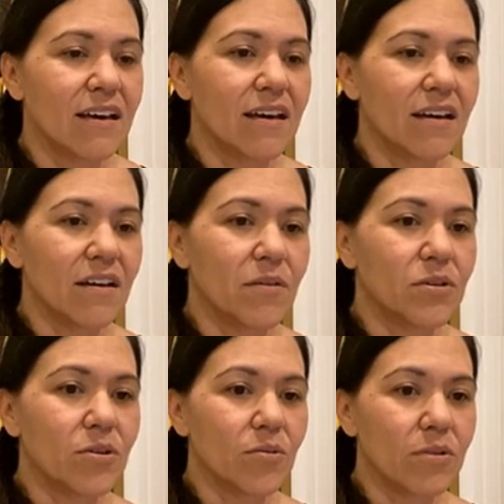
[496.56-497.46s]
Uh, you
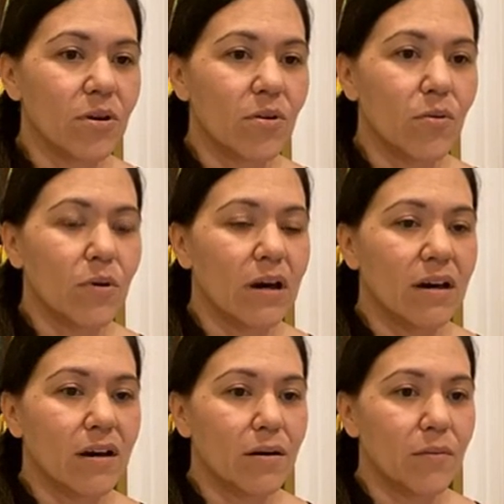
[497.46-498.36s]
don't know
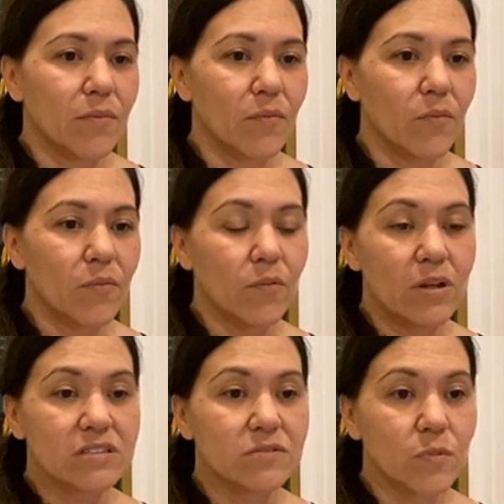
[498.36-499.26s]
um, what
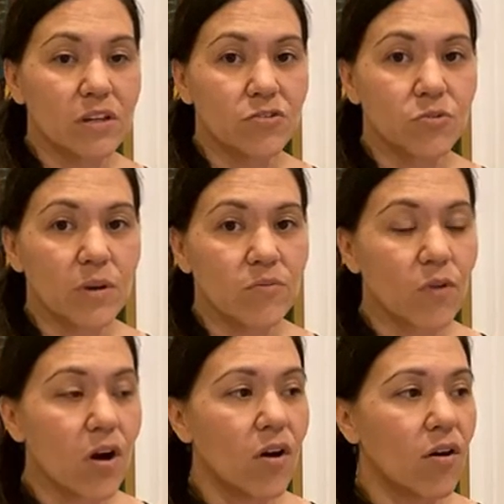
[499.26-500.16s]
you're doing
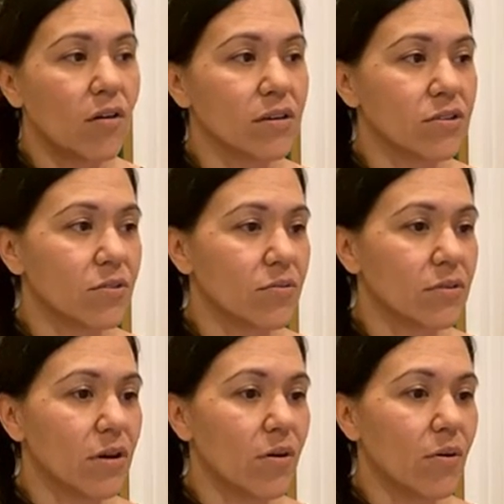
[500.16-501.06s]
wrong. You don't
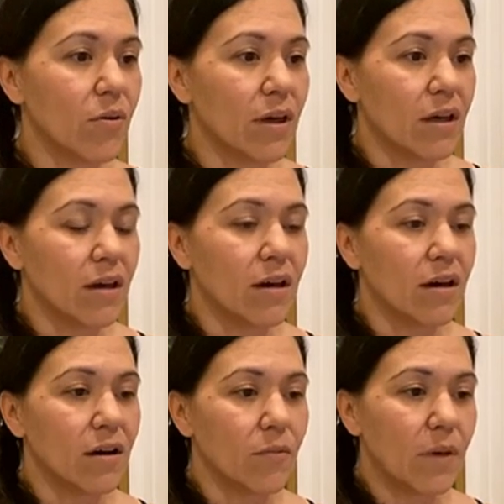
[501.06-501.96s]
know
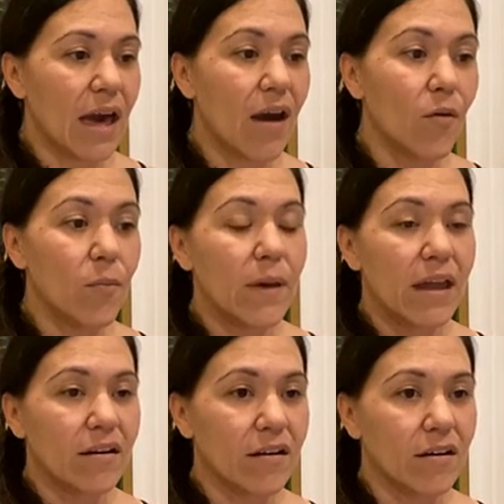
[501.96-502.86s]
um, how
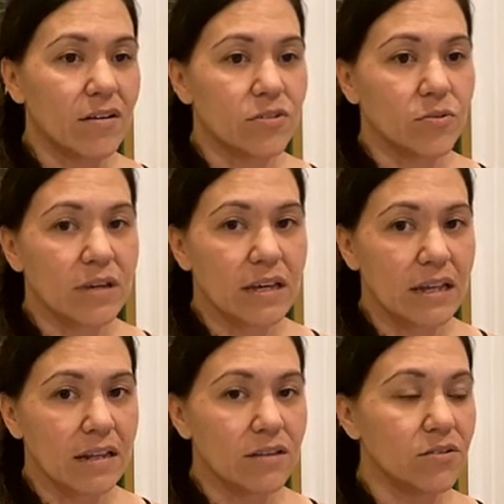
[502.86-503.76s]
better you
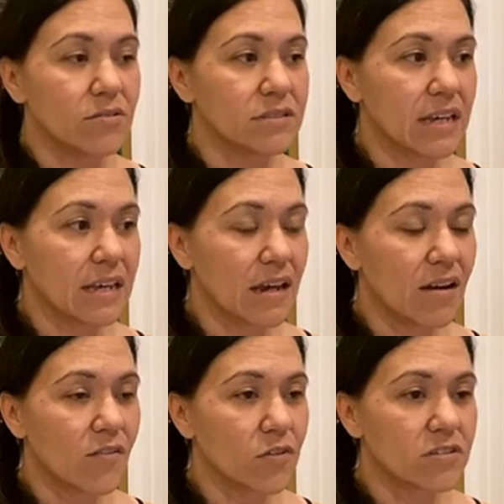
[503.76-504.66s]
can you know take care
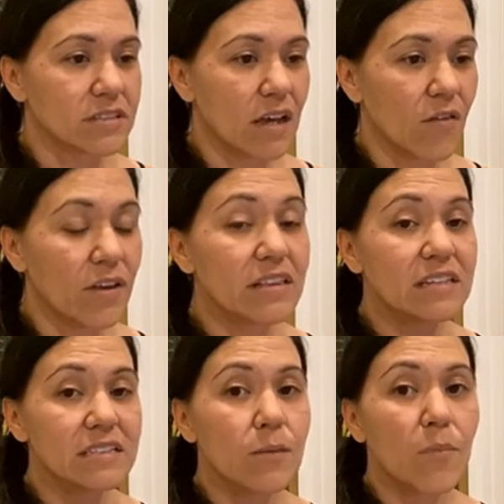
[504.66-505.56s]
of yourself. At
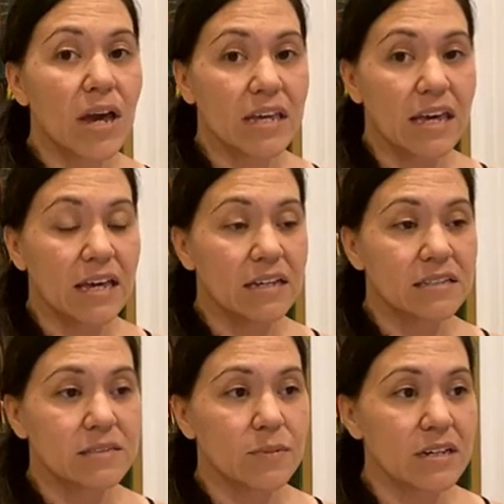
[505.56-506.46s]
least in my
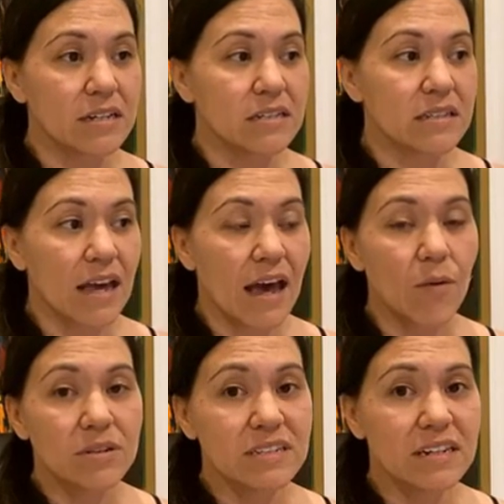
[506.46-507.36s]
case, because I
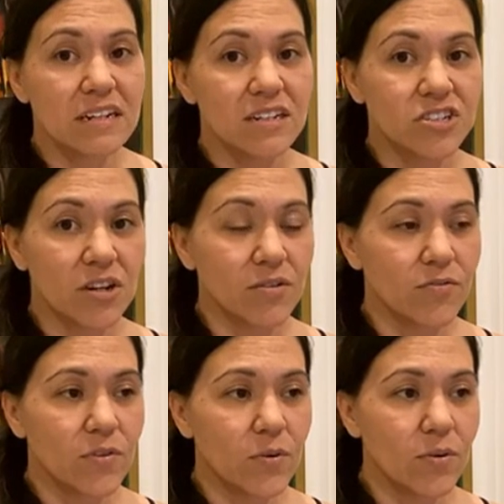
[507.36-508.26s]
wasn't eating junk
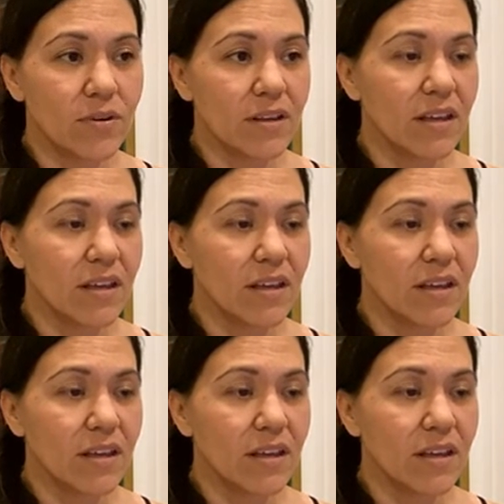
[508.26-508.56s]
food